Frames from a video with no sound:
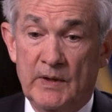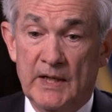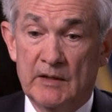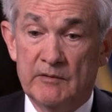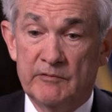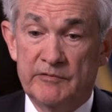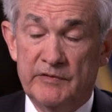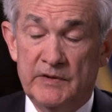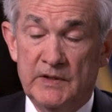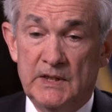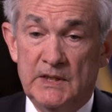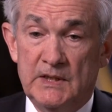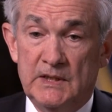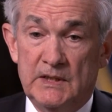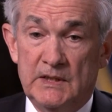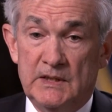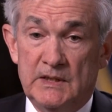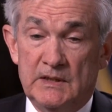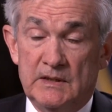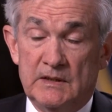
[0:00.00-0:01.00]
have
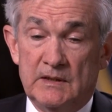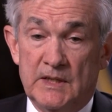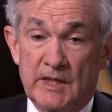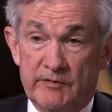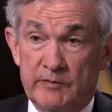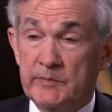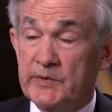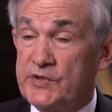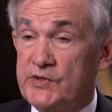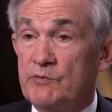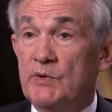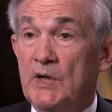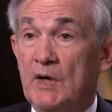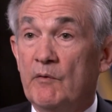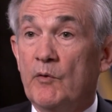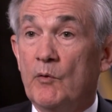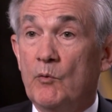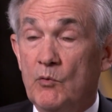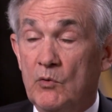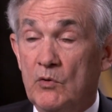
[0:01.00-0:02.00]
governments
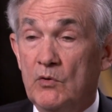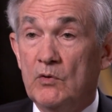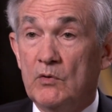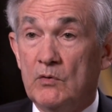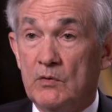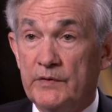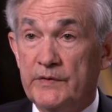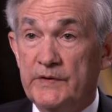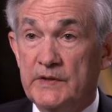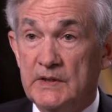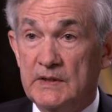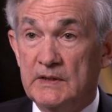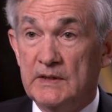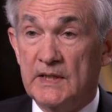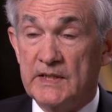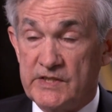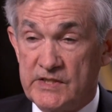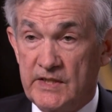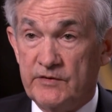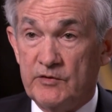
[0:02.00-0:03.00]
around the world
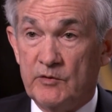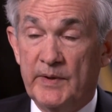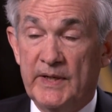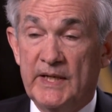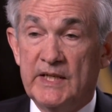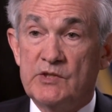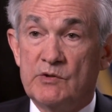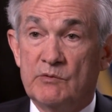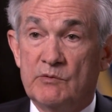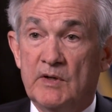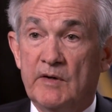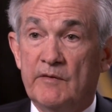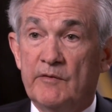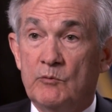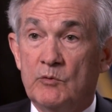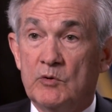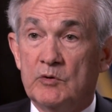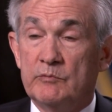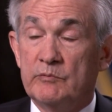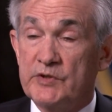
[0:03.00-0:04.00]
and central banks around the
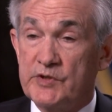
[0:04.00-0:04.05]
world